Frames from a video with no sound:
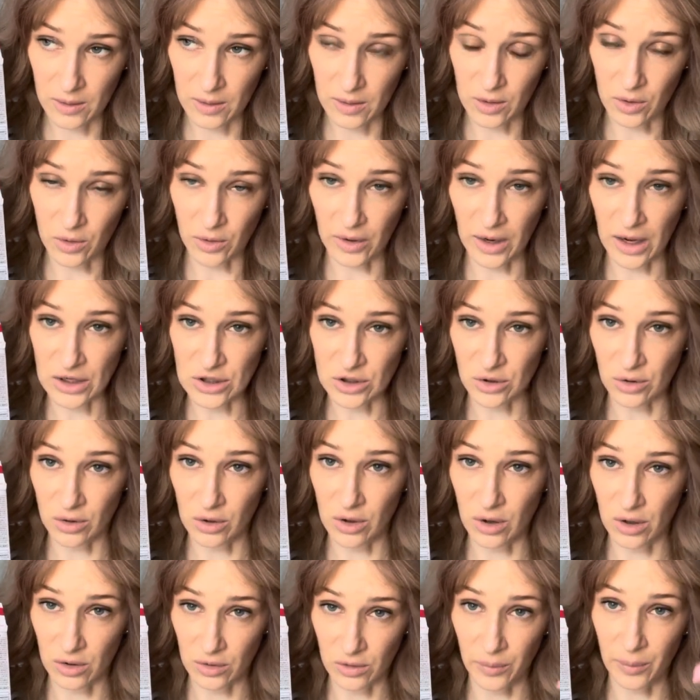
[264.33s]
your natural
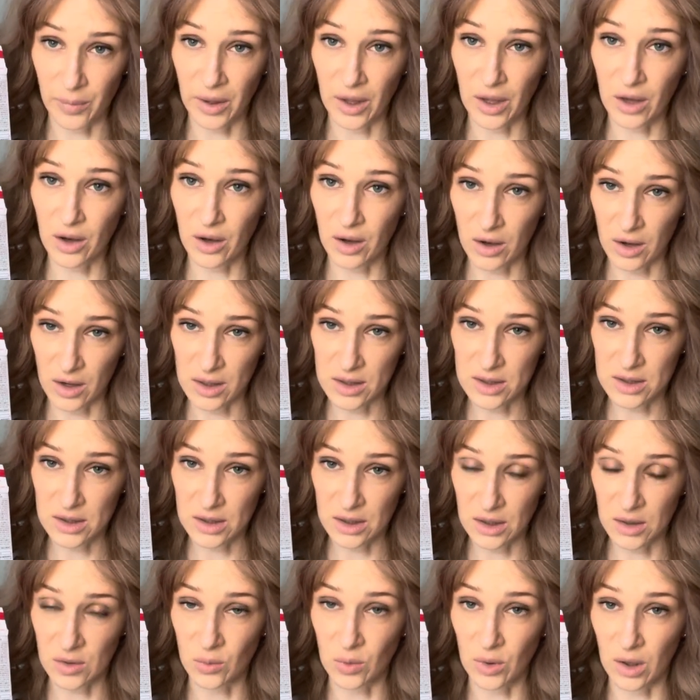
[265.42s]
color because
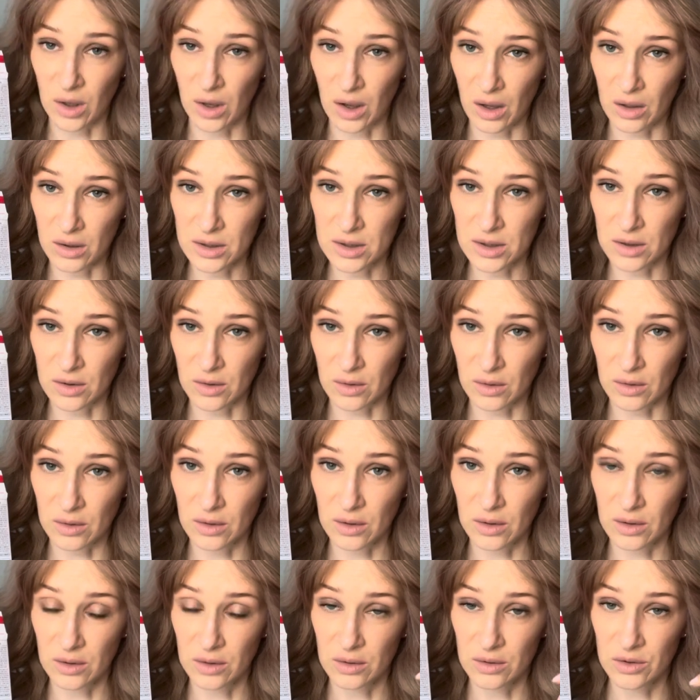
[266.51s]
it will also
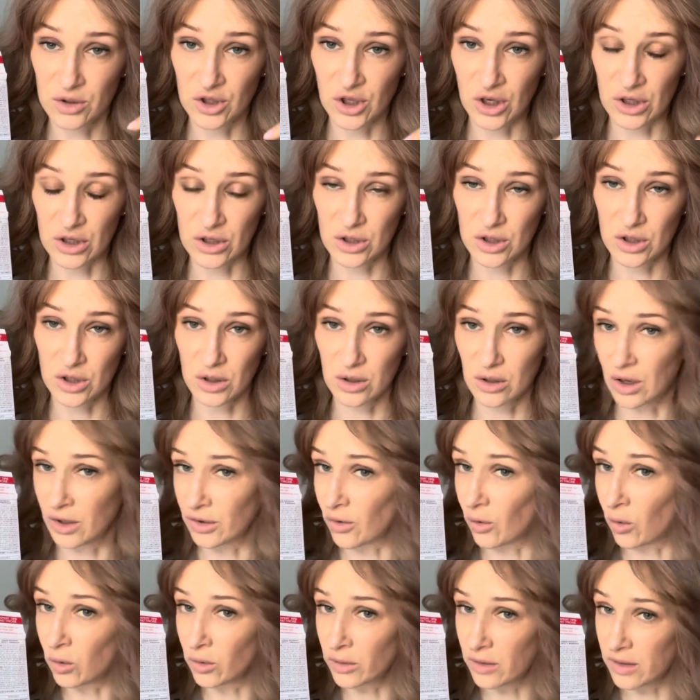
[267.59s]
change. Not
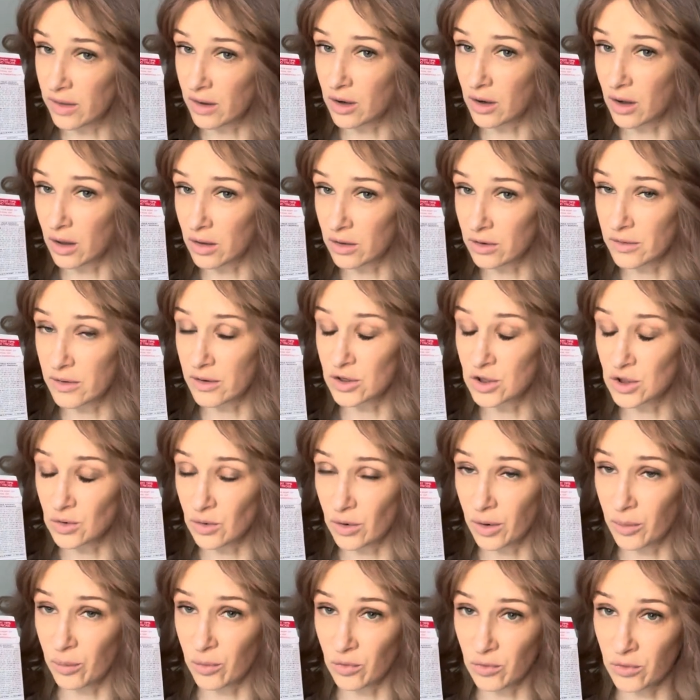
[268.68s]
only the color that you're
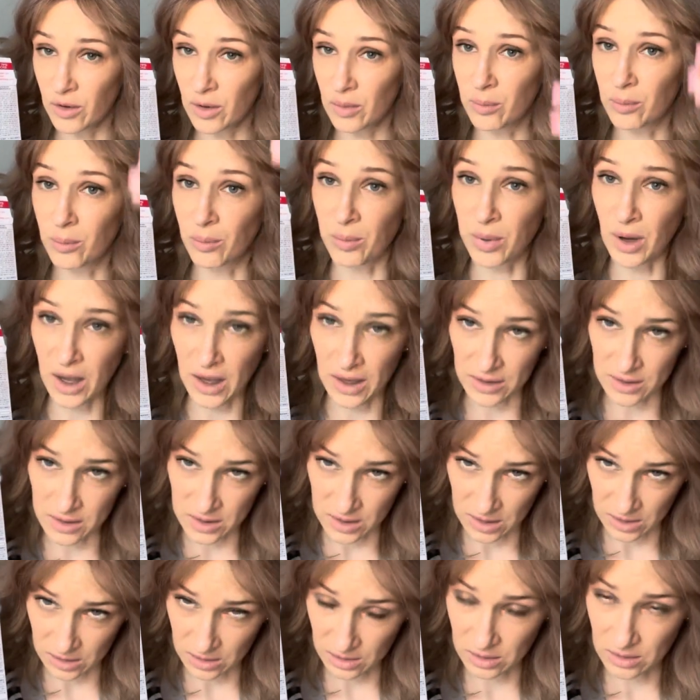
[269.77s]
removing, but
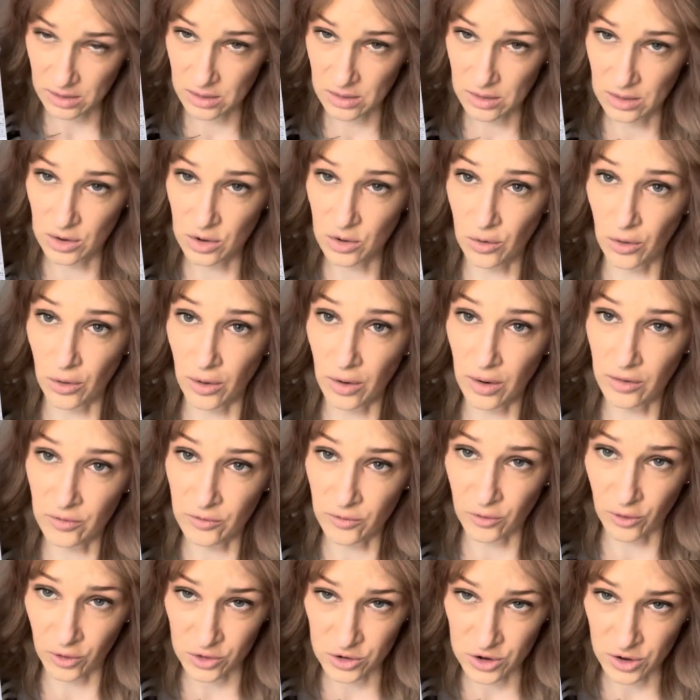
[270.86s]
your
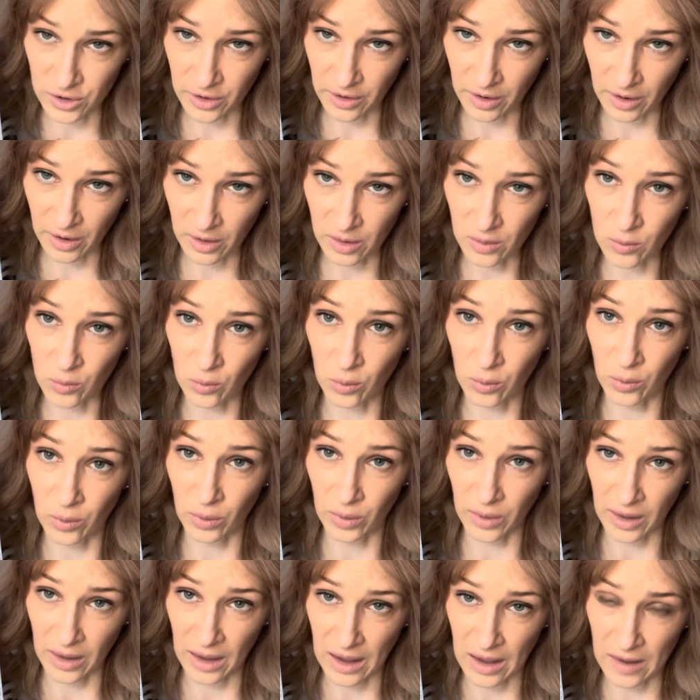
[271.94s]
virgin hair will
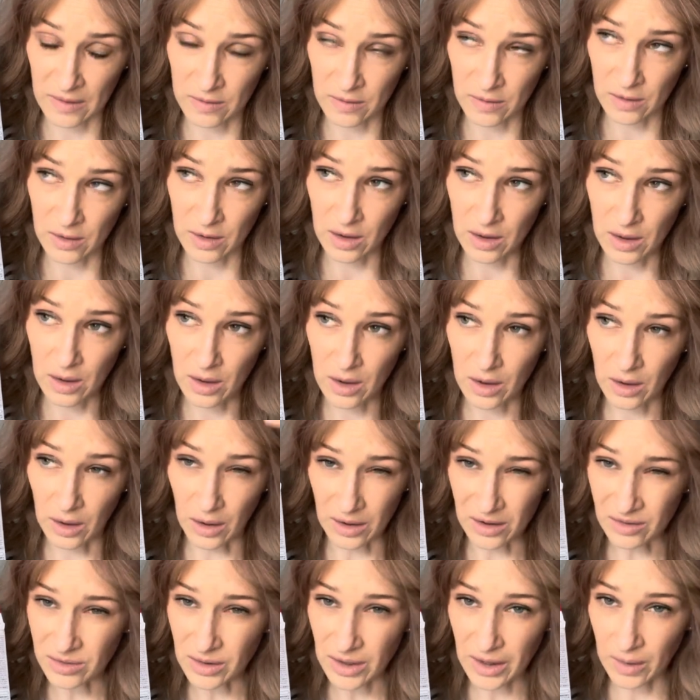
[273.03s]
get kind
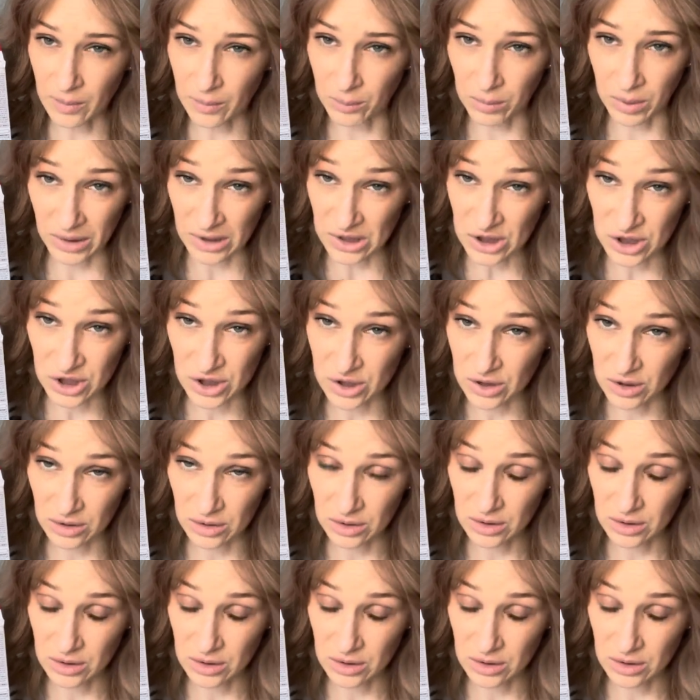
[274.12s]
of like bleached.